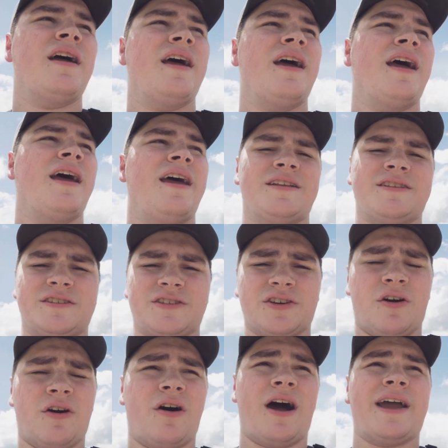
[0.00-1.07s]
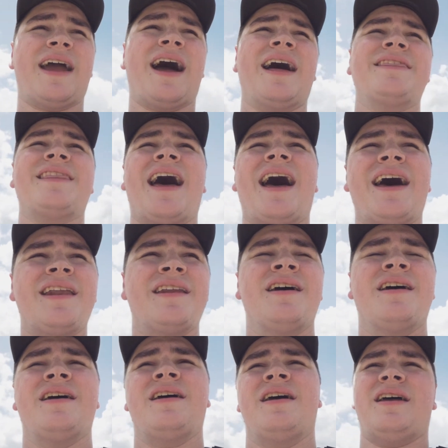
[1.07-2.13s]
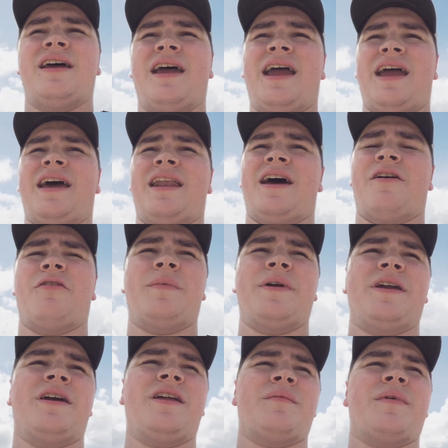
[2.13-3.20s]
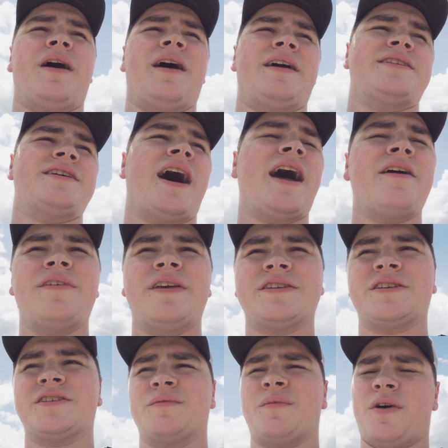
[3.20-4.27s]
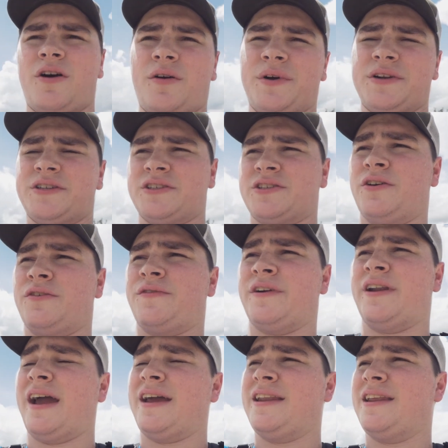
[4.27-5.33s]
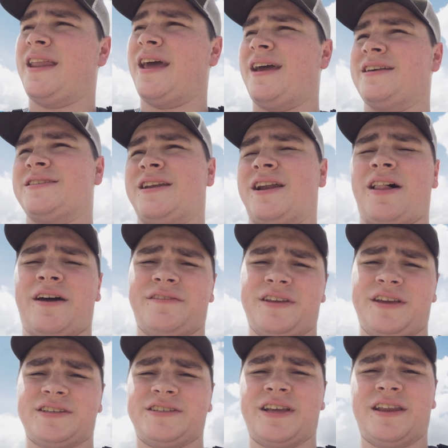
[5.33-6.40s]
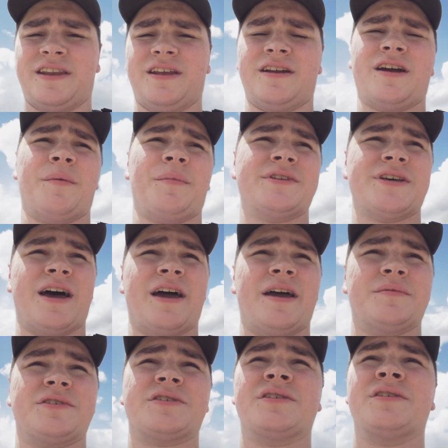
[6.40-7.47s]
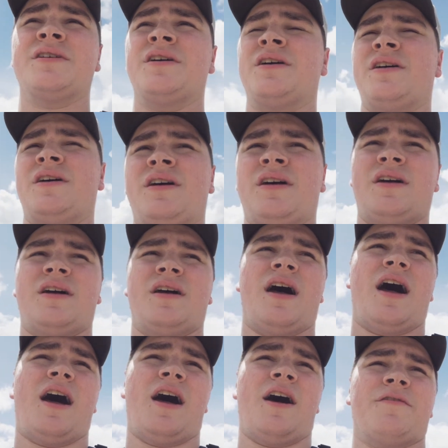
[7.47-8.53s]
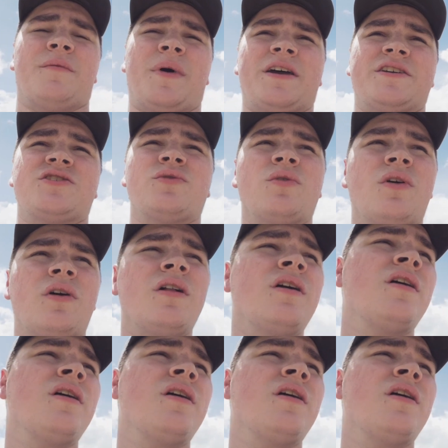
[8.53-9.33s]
And so I got that, and I will be getting my Thai visa tomorrow, which is good for 90 days, and I'll have to extend it a couple times for my school.